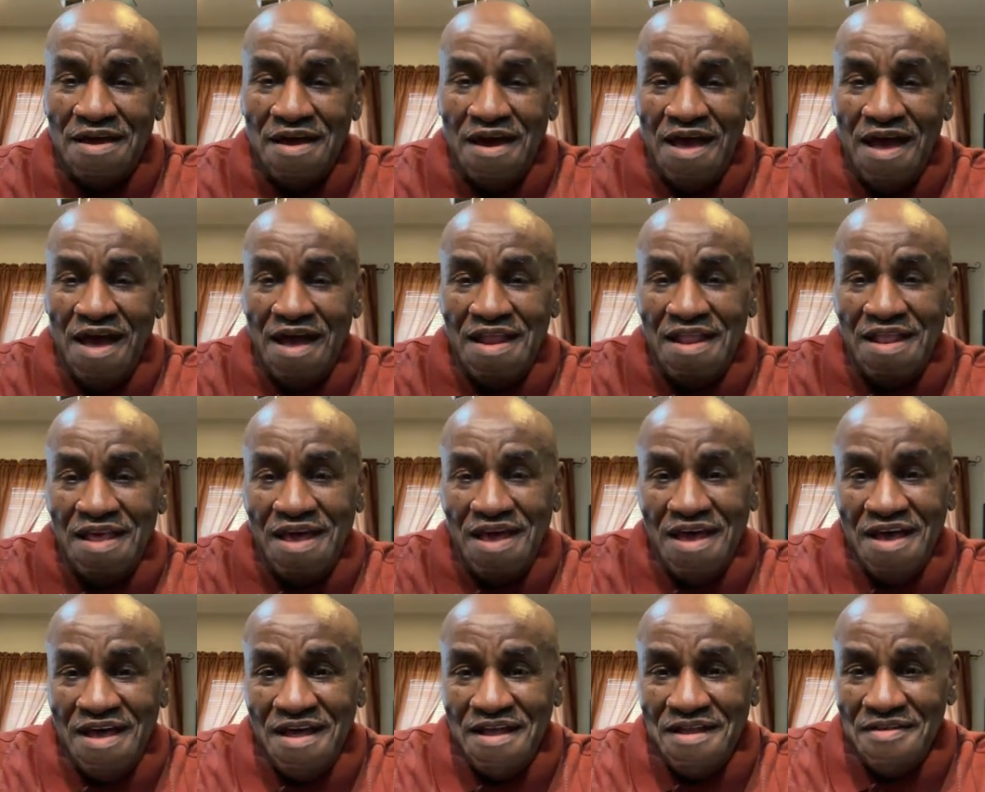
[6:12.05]
And
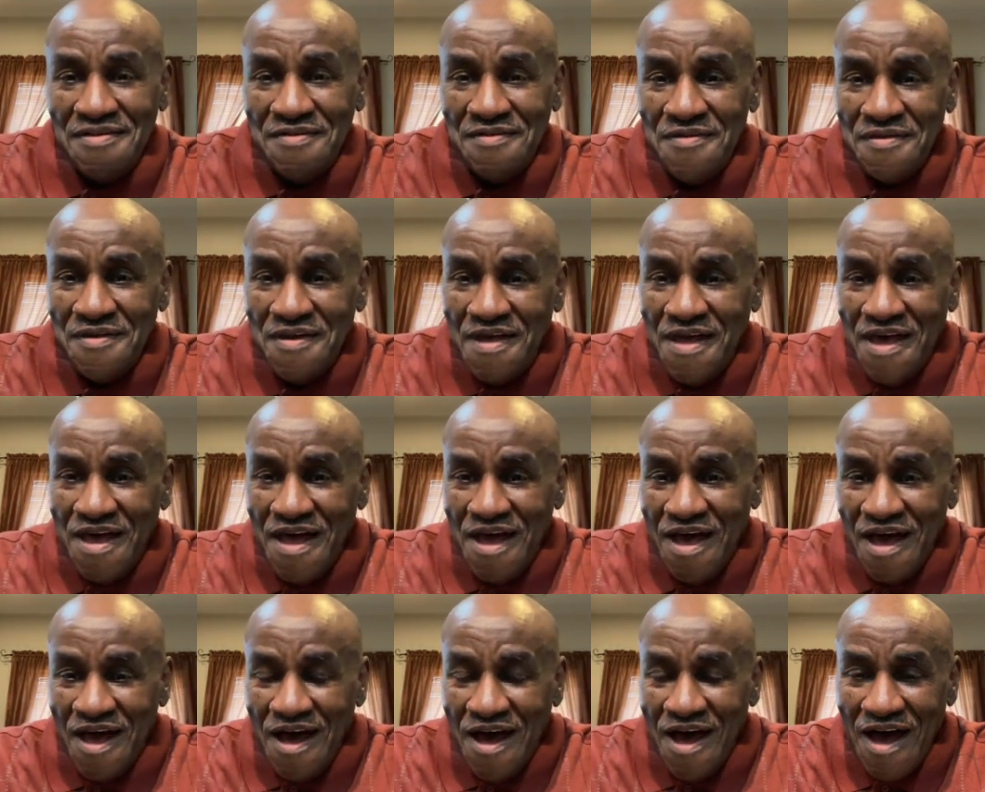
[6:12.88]
then
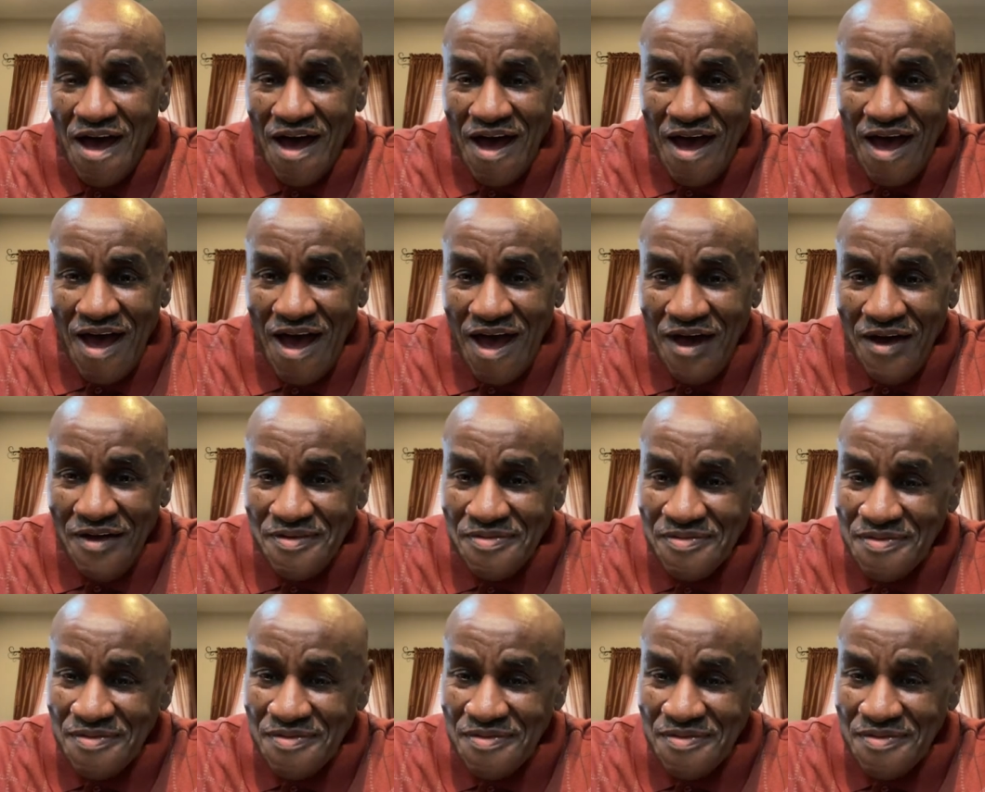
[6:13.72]
I